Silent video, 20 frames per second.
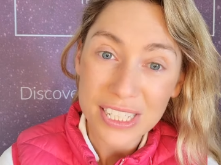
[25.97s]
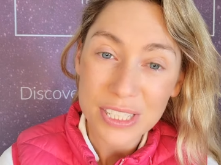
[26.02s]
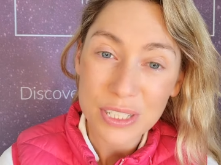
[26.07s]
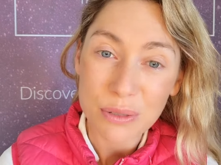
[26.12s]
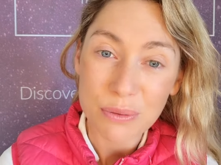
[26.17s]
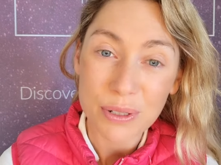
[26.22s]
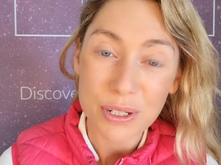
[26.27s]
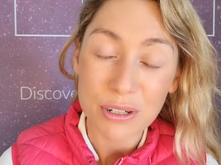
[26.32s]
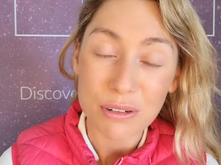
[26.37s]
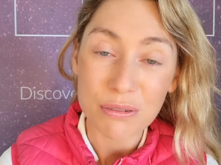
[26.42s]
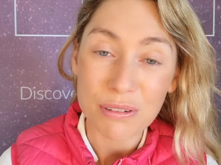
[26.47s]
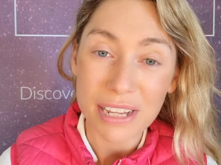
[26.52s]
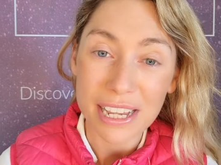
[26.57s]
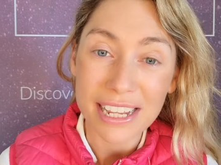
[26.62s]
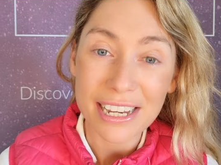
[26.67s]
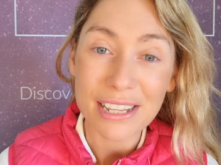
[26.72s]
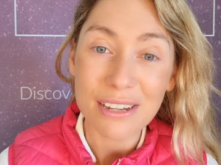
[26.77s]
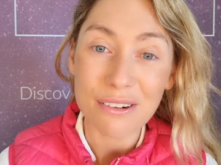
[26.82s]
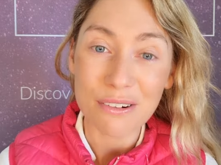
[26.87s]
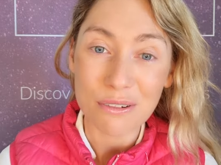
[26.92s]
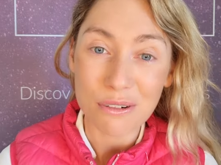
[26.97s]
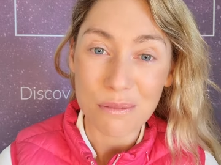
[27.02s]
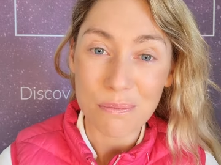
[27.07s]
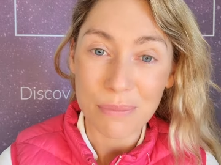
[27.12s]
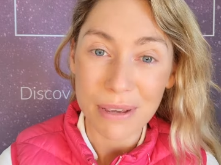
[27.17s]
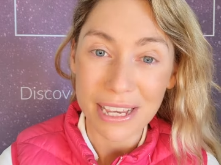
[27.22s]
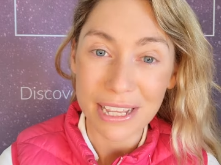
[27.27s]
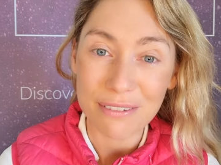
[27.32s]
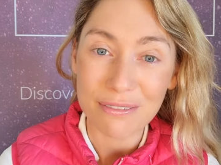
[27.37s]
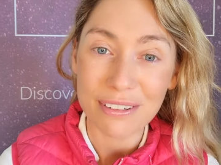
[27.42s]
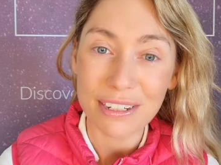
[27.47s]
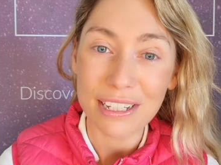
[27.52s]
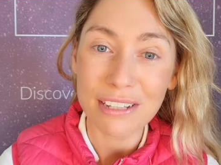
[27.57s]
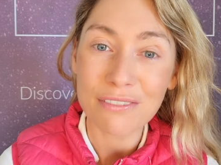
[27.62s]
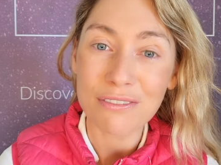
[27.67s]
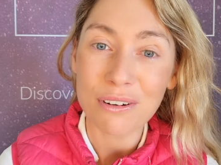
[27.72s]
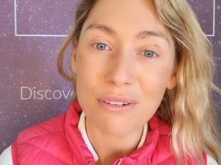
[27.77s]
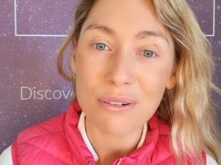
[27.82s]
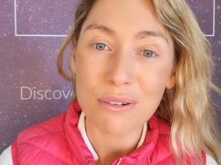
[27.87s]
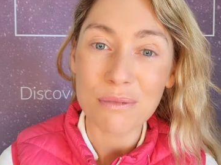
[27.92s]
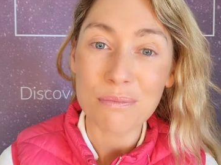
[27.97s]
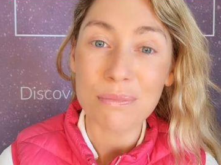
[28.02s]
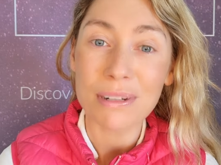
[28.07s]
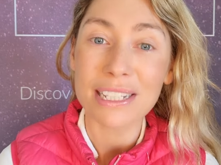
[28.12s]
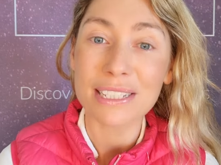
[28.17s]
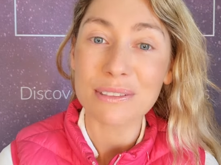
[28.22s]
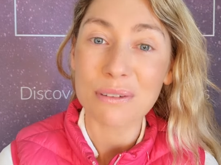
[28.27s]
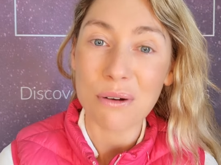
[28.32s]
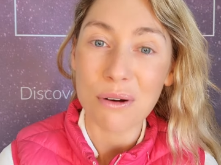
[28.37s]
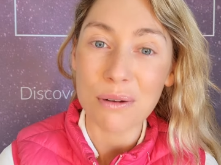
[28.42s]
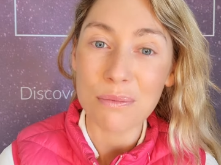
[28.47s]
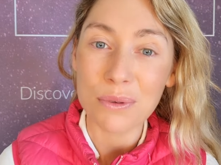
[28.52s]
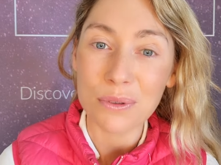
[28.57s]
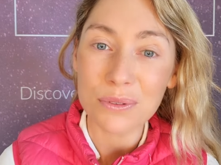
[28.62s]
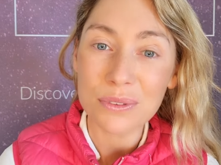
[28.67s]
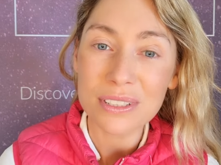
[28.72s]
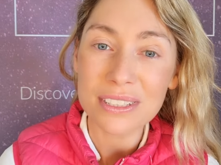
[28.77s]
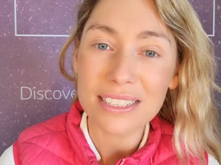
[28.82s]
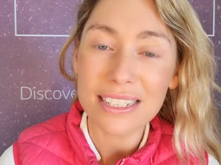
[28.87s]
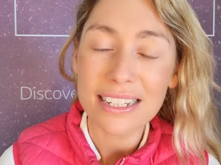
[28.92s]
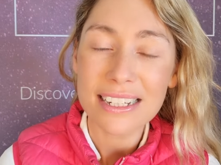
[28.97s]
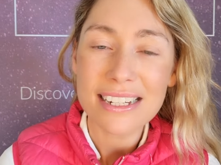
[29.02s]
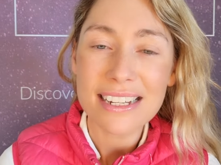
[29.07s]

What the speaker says: So we're creating our own pain relief, our own bliss hormones.